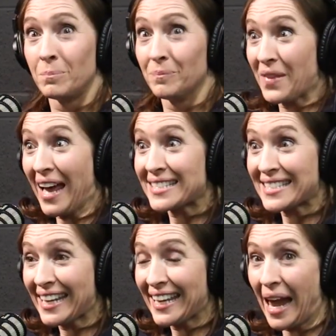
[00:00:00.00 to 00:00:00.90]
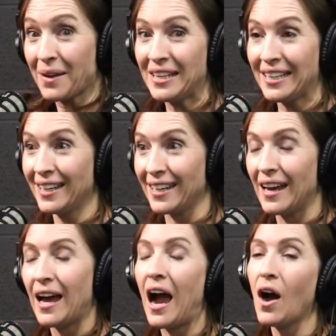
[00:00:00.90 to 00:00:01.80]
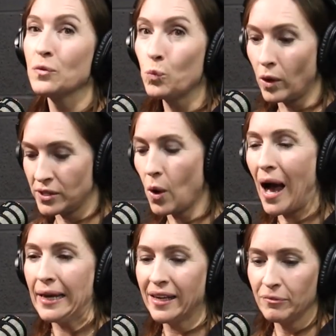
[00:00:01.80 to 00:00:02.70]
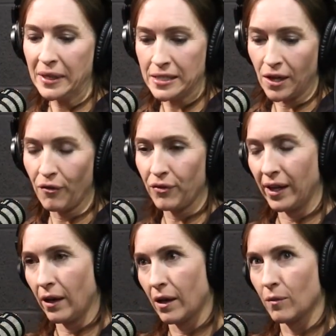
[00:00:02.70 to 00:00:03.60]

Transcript: That's it. I mean, so I give myself like a